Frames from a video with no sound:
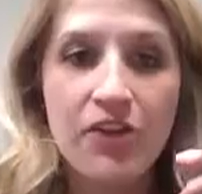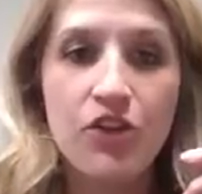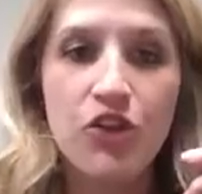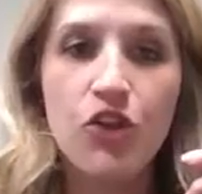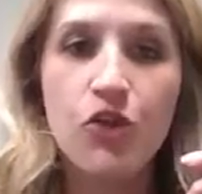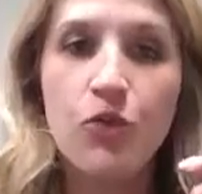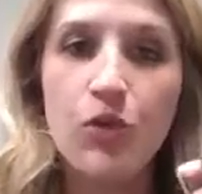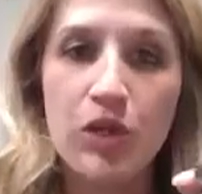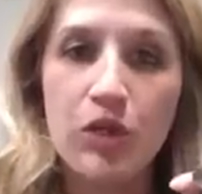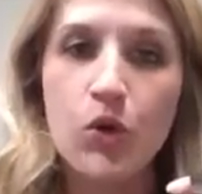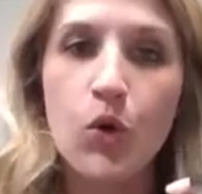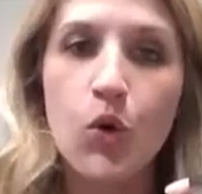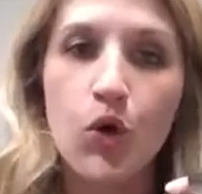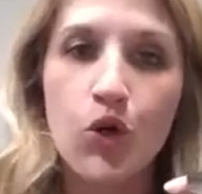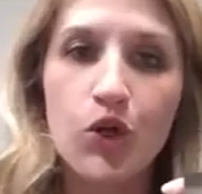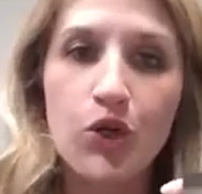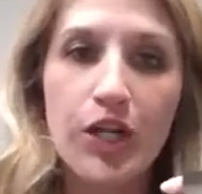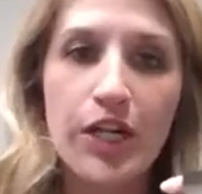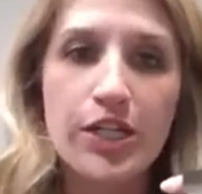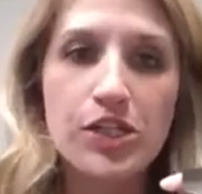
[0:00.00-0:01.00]
down to
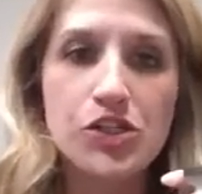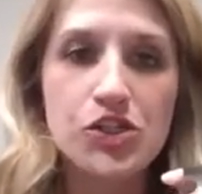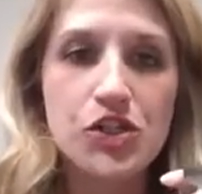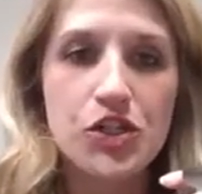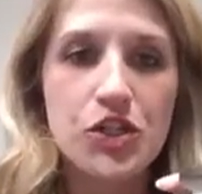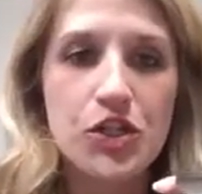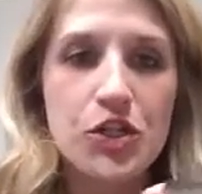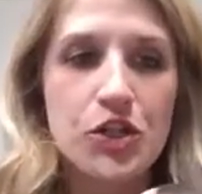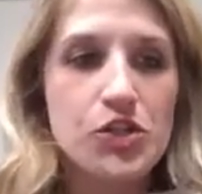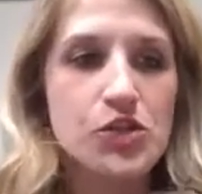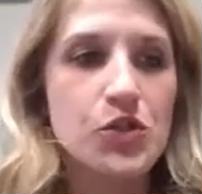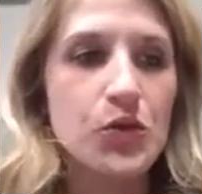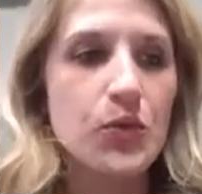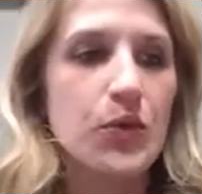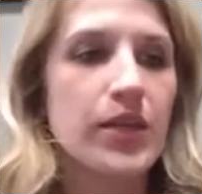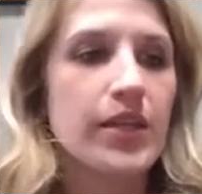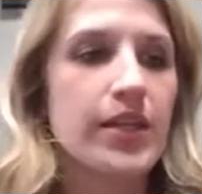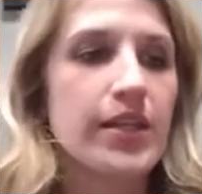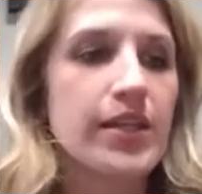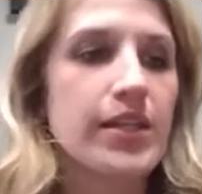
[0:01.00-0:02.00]
3/4 inch.
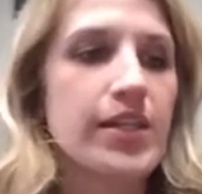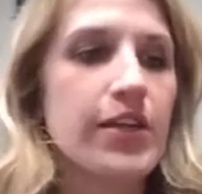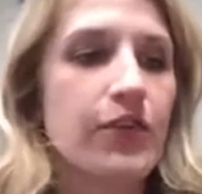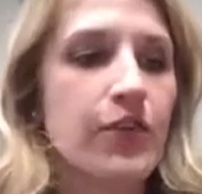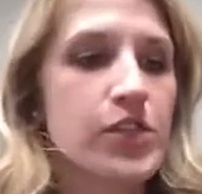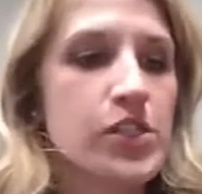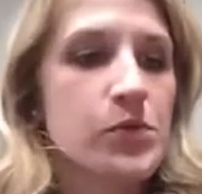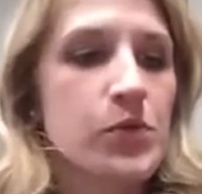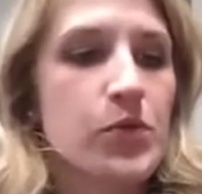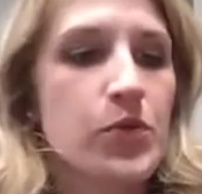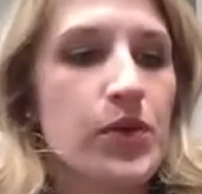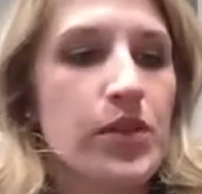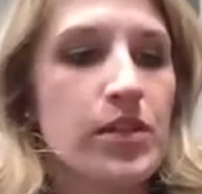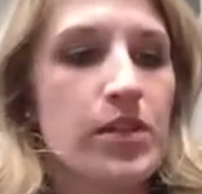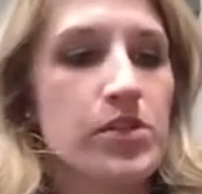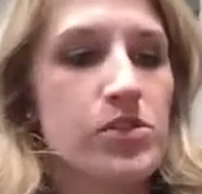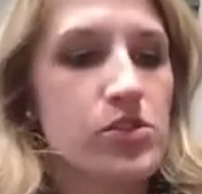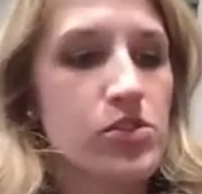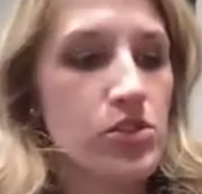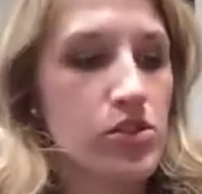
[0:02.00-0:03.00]
So really the difference
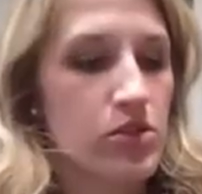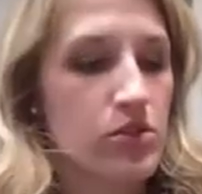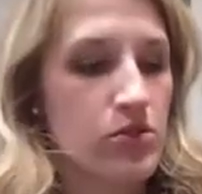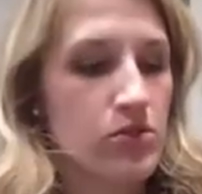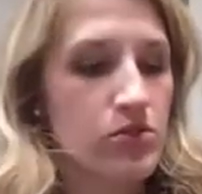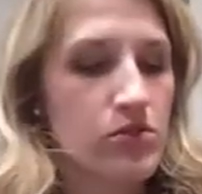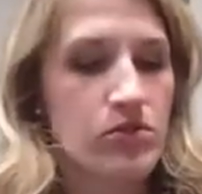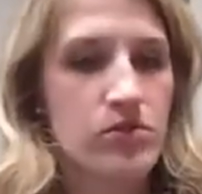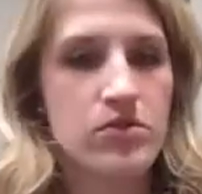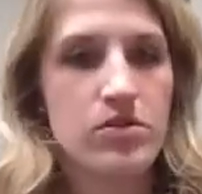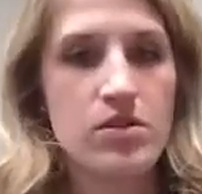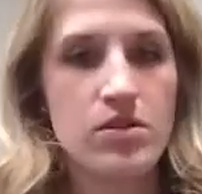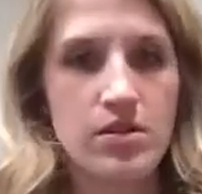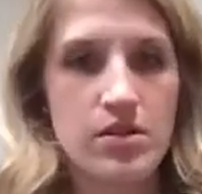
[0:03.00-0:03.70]
between these two